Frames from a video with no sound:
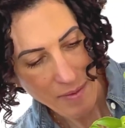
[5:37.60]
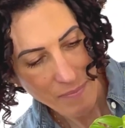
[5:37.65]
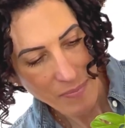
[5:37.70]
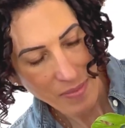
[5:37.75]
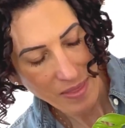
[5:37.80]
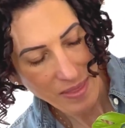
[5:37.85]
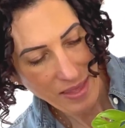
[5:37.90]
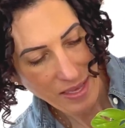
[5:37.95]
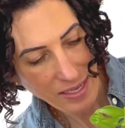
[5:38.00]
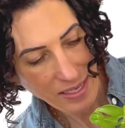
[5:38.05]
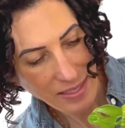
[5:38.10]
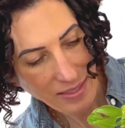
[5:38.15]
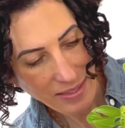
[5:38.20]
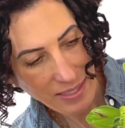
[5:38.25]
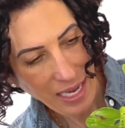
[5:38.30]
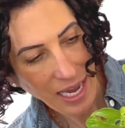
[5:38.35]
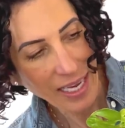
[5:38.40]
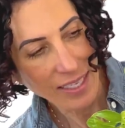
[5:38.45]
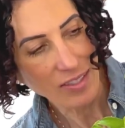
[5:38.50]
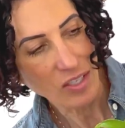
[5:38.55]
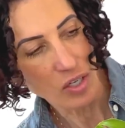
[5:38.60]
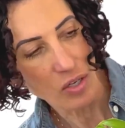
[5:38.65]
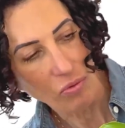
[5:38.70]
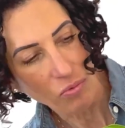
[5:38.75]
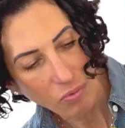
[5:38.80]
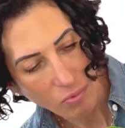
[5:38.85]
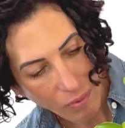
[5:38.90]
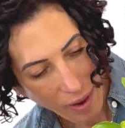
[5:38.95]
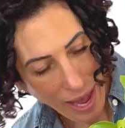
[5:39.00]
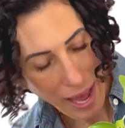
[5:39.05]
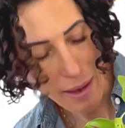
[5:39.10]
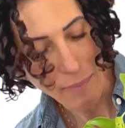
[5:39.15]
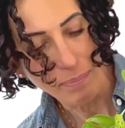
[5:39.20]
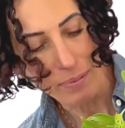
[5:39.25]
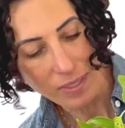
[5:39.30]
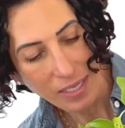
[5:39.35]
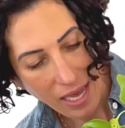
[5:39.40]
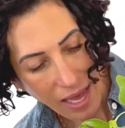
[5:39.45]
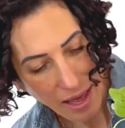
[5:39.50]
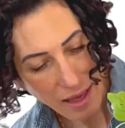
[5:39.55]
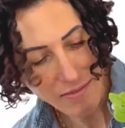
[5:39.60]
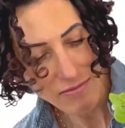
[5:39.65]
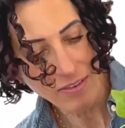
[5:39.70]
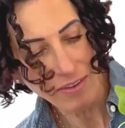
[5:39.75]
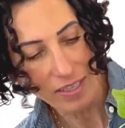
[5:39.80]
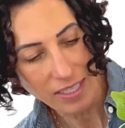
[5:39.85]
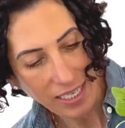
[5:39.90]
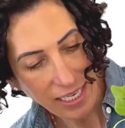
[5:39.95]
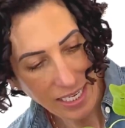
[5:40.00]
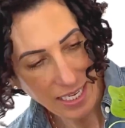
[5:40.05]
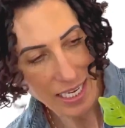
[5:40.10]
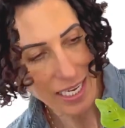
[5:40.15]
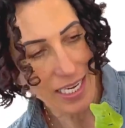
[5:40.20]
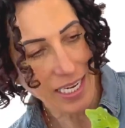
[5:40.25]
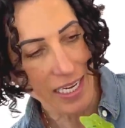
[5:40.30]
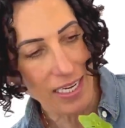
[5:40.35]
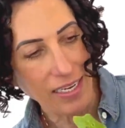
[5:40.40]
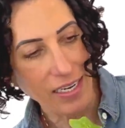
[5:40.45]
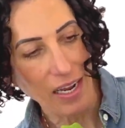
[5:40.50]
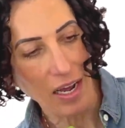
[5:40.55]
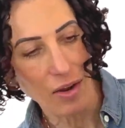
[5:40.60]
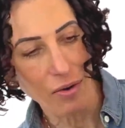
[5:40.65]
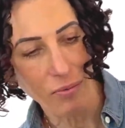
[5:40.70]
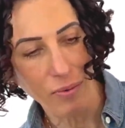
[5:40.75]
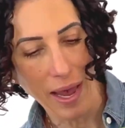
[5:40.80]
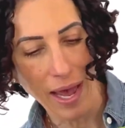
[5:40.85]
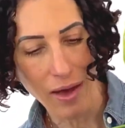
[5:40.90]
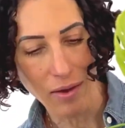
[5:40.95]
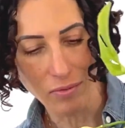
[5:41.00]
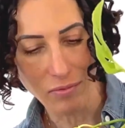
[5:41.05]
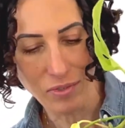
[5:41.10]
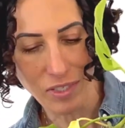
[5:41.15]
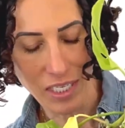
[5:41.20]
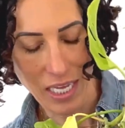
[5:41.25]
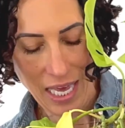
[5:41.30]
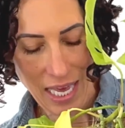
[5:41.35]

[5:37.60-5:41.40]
these guys are wrapped heavily in around